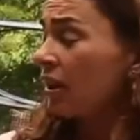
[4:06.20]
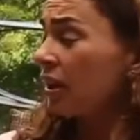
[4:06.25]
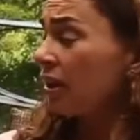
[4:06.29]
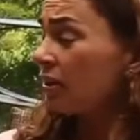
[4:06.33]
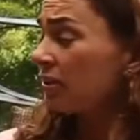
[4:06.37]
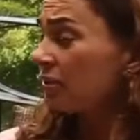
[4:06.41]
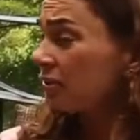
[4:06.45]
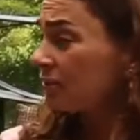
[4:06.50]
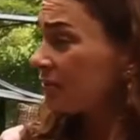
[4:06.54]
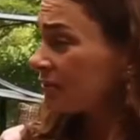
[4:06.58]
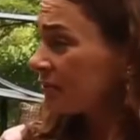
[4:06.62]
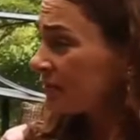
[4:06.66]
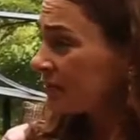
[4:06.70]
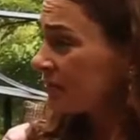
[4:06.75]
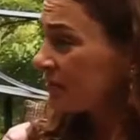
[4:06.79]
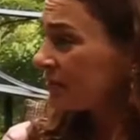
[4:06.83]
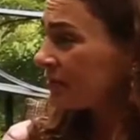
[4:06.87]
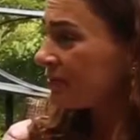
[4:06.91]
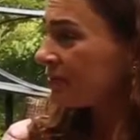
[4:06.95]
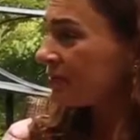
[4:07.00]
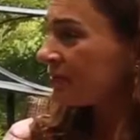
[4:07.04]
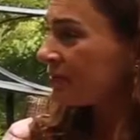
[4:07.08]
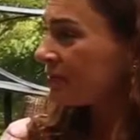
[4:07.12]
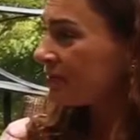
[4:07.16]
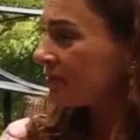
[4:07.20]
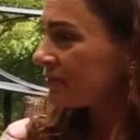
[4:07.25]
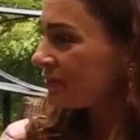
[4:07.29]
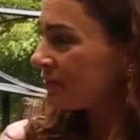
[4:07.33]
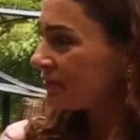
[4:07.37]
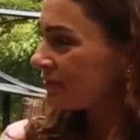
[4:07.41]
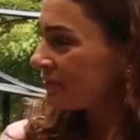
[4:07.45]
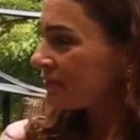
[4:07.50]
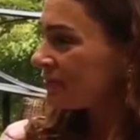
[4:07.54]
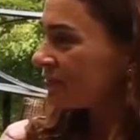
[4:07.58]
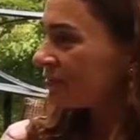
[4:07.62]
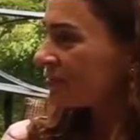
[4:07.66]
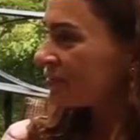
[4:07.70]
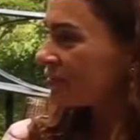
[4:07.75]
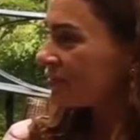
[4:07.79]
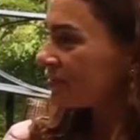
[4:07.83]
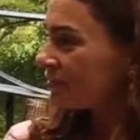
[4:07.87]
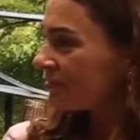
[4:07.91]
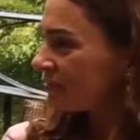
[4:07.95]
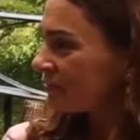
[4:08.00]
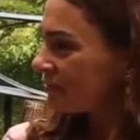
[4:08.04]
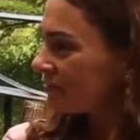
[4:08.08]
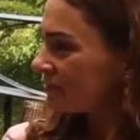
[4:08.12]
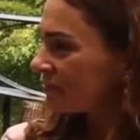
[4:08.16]
one can figure out what was
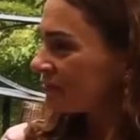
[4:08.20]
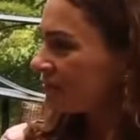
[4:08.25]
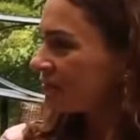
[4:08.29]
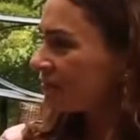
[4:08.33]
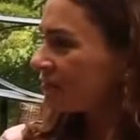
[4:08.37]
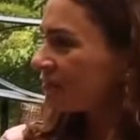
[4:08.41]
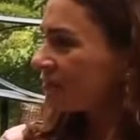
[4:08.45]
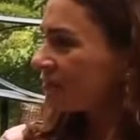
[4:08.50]
wrong. I